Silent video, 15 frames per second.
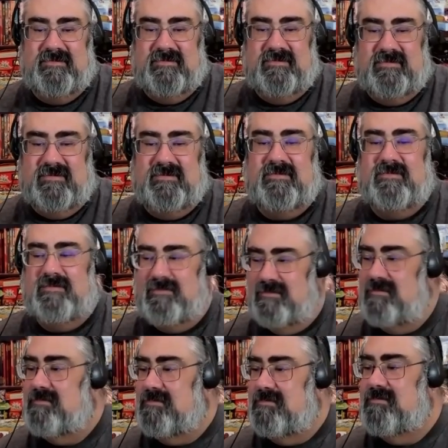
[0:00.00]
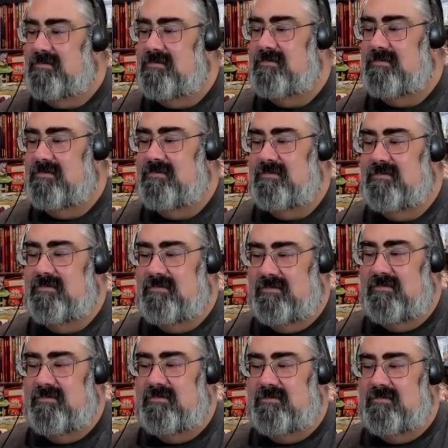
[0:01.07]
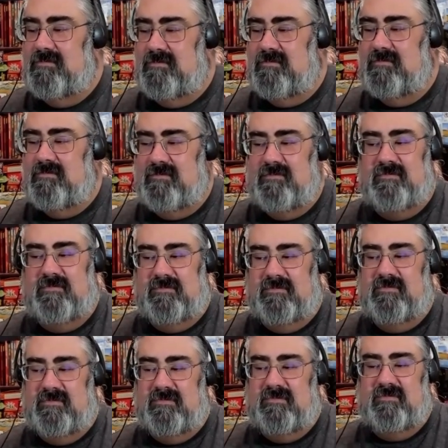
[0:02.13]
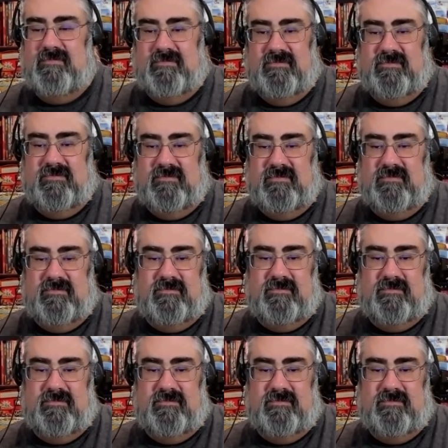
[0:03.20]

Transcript: [no speech]